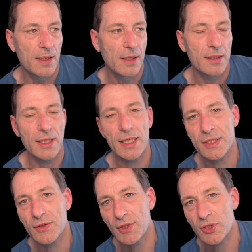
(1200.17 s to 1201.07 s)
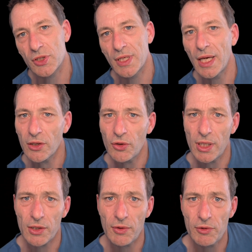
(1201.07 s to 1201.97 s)
Next question,
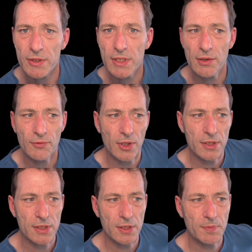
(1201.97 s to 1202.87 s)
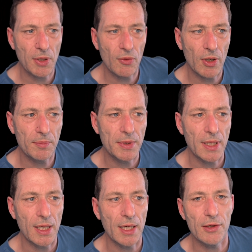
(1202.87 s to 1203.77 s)
KQL Queryset versus Power
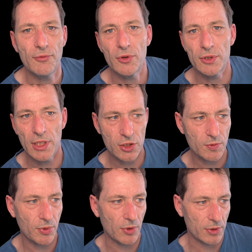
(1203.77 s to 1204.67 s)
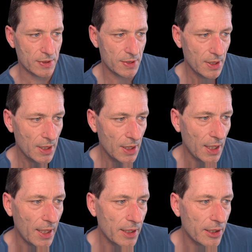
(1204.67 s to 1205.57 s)
BI for dashboards.
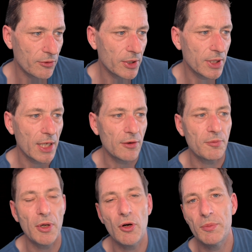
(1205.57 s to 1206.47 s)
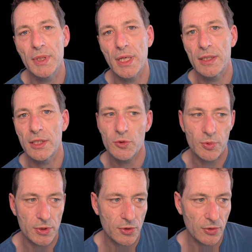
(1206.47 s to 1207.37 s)
I already have Power BI
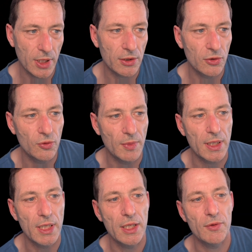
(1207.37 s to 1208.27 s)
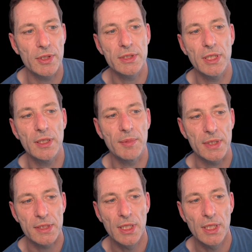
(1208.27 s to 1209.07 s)
dashboards connected to my KQL database.